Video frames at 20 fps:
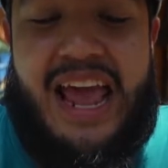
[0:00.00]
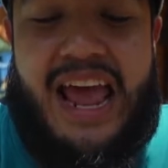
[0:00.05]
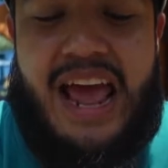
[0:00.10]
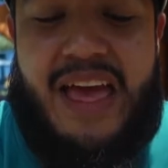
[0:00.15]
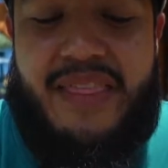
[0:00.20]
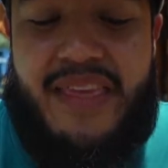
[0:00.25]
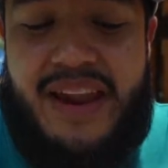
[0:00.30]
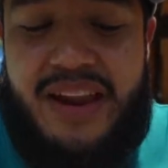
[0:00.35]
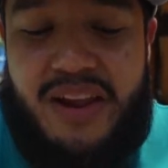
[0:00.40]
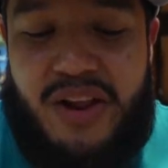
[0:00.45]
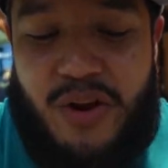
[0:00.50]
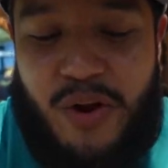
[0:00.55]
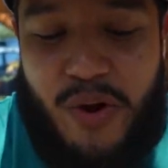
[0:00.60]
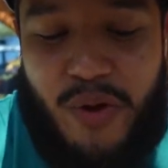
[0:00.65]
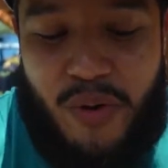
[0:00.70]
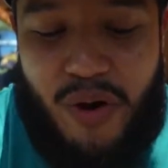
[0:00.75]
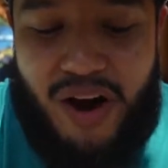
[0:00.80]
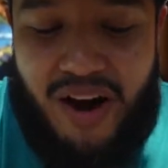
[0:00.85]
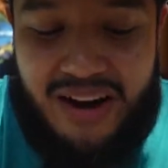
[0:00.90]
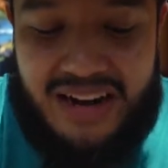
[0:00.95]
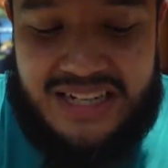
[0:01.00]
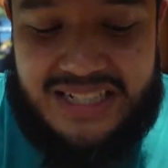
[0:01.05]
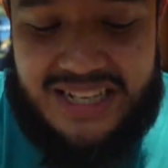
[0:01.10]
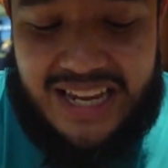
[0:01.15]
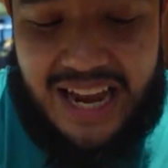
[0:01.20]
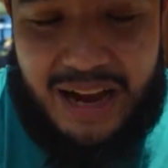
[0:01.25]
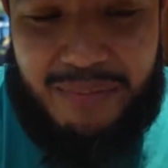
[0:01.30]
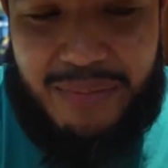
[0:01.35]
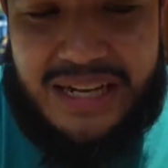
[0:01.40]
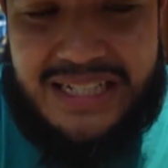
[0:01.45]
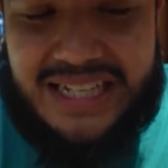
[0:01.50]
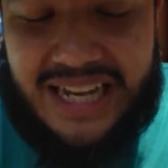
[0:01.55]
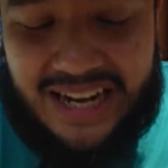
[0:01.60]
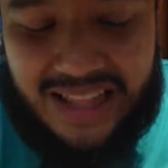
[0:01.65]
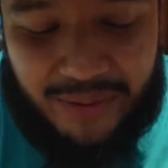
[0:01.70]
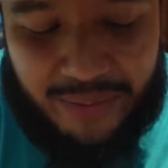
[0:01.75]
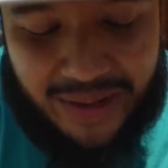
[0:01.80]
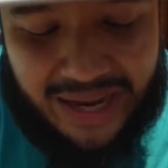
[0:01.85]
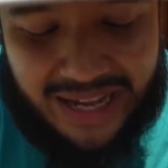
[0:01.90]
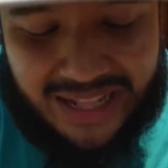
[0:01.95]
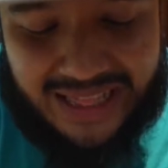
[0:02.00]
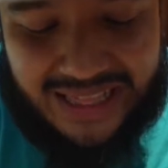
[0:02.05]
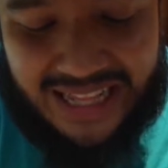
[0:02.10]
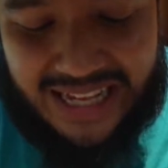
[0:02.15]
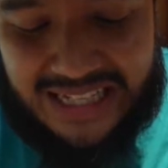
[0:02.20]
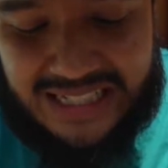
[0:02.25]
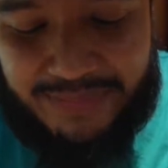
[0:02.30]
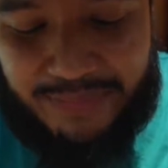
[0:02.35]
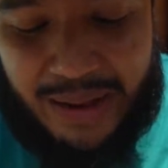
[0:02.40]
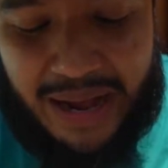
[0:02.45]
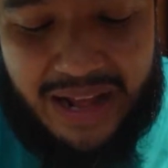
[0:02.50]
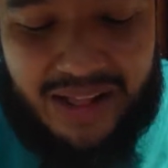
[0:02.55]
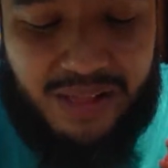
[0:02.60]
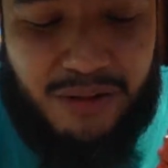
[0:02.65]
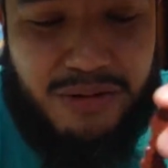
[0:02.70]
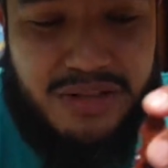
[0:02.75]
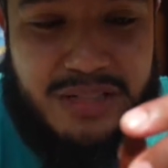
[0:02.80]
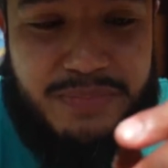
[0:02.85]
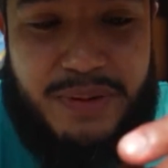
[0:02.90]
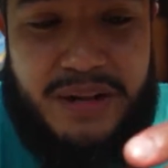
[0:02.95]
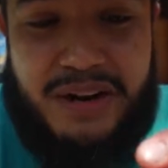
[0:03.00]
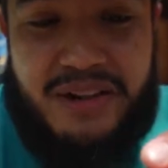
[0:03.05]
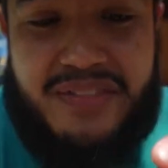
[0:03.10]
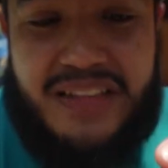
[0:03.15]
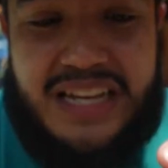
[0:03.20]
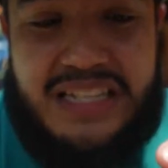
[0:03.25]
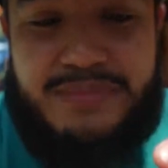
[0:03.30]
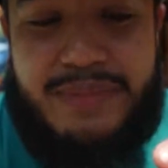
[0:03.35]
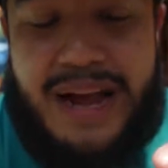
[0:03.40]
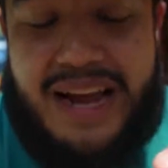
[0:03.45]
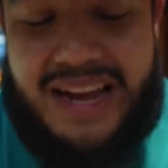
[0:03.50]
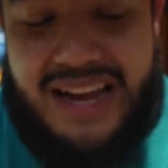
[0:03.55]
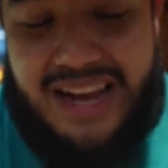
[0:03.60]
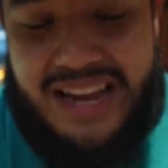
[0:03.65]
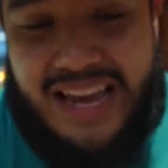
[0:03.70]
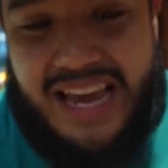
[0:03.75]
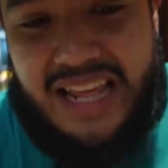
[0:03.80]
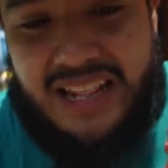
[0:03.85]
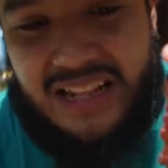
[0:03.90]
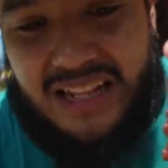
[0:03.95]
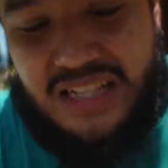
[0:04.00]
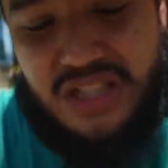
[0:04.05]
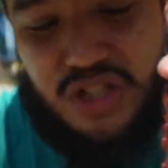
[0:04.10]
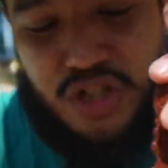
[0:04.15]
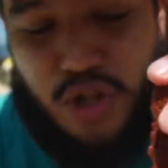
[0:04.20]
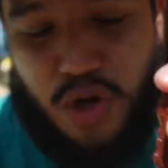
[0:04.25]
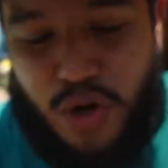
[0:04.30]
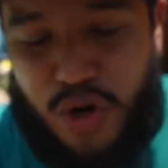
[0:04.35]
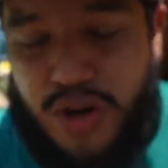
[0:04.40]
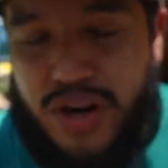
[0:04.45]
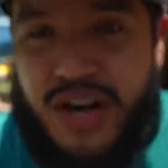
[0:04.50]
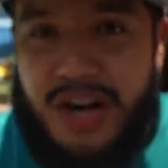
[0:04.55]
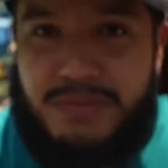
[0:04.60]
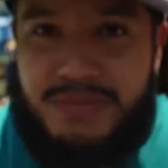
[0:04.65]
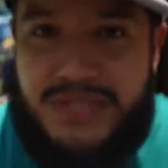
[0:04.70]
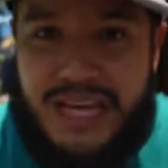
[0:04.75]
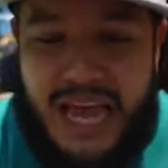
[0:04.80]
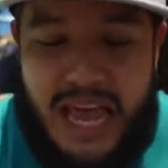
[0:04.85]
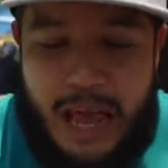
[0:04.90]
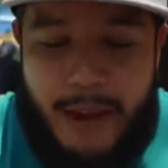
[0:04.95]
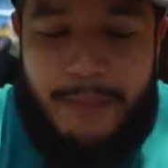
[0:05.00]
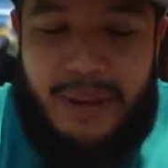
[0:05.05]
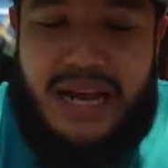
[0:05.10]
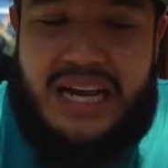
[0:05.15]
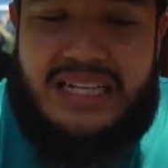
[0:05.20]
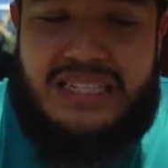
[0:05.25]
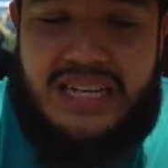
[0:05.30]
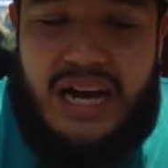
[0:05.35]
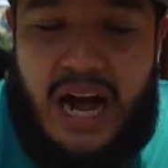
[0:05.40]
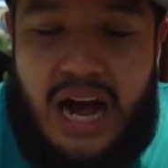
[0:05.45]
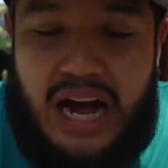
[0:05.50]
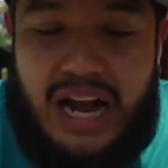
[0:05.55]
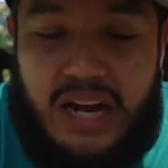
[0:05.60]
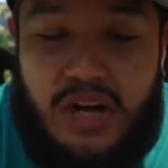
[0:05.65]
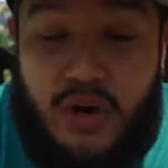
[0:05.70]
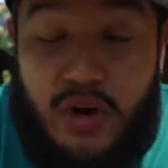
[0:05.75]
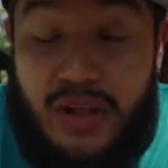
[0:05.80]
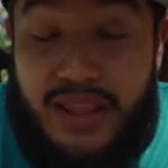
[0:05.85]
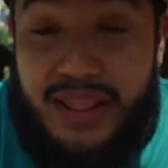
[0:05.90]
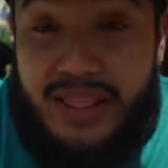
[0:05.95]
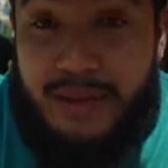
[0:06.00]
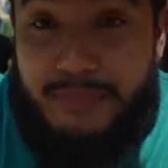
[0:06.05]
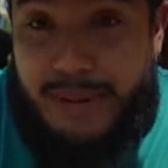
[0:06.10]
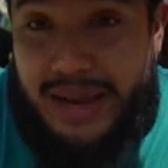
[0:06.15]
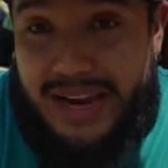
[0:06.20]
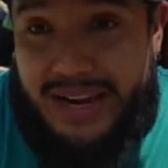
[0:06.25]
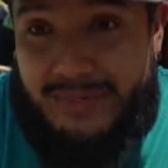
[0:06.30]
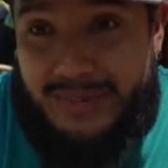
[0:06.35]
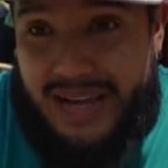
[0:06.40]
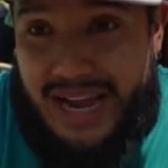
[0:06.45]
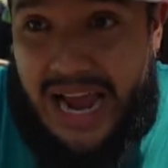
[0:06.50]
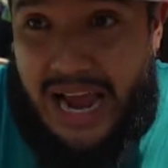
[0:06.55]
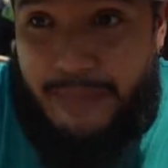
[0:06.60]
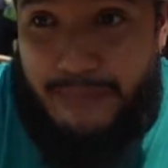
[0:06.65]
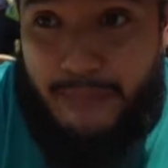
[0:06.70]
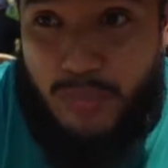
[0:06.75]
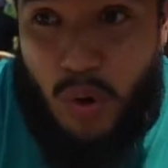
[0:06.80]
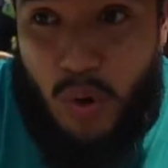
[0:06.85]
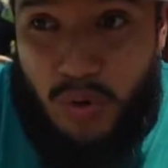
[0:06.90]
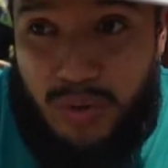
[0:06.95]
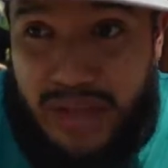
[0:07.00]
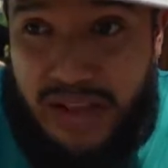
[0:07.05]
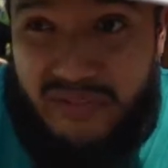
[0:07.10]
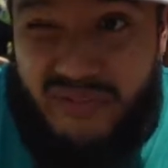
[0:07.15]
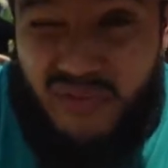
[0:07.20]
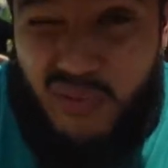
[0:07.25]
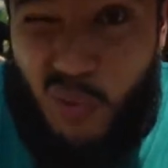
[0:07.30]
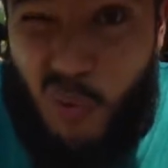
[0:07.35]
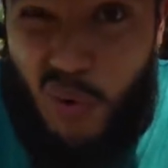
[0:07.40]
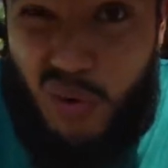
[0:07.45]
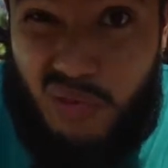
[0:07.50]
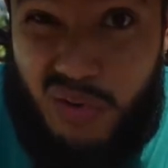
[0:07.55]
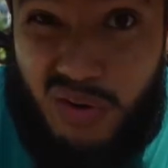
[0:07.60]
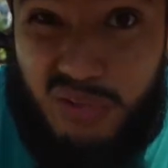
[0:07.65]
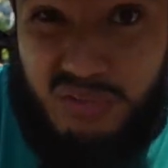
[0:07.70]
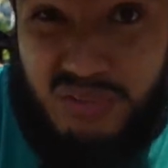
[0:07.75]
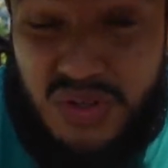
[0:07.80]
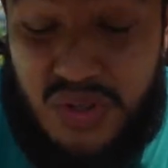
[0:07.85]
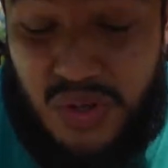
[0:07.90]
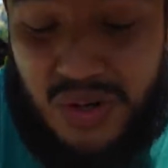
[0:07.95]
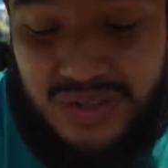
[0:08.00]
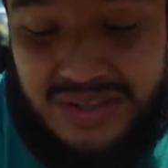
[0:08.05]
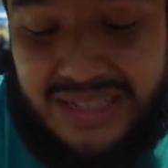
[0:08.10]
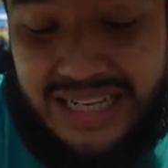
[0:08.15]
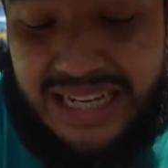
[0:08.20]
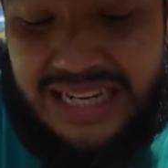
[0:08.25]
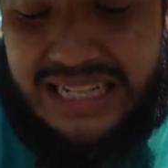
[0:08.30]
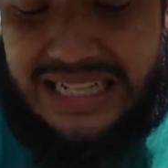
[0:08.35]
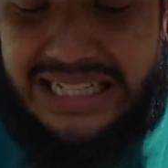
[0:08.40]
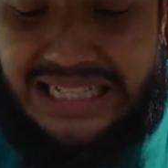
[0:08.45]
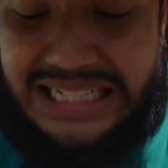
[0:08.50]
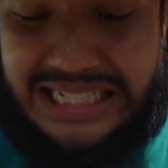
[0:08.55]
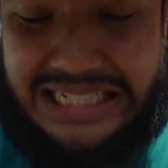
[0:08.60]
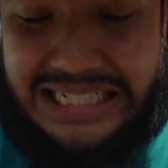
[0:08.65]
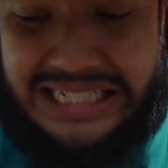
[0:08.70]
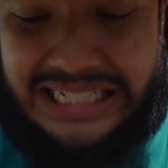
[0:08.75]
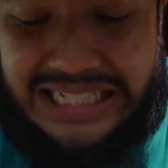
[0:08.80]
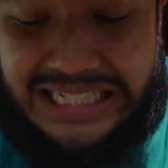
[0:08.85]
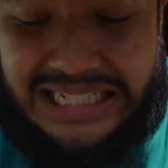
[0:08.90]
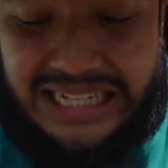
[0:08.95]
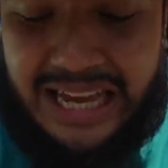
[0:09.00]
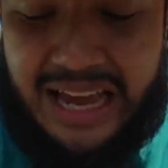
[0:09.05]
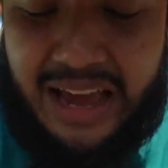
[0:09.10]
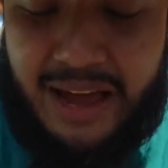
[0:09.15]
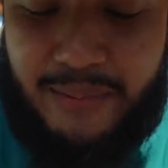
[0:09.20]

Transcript: And then, you know, honestly, I'm excited that we get these little spinner things back again, these stir cups, because during the pandemic, I broke like 4 of them. So I was like, eee.